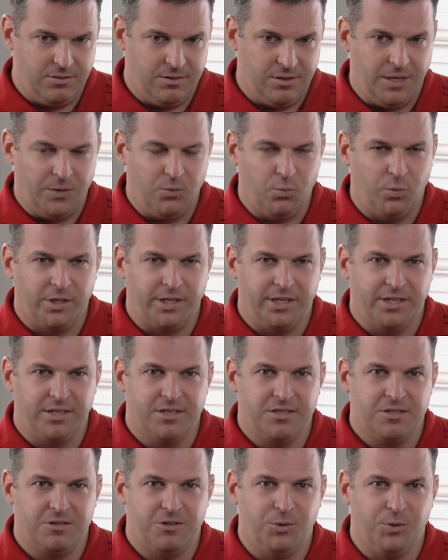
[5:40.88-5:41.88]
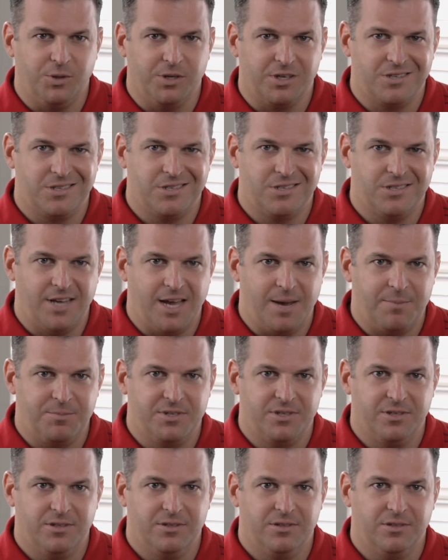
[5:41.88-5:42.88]
and willingness to
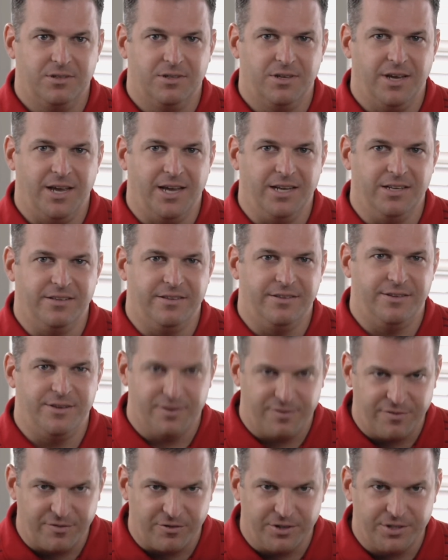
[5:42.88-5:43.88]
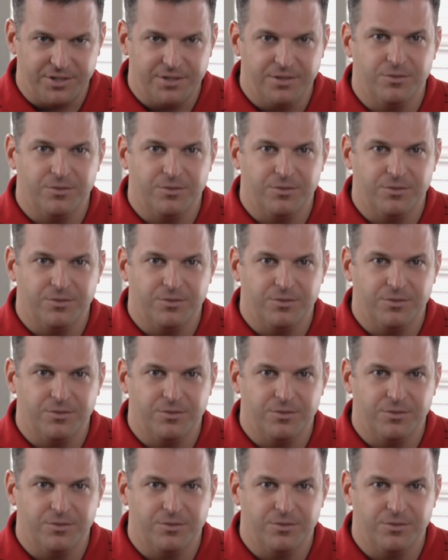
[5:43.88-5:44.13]
accept a different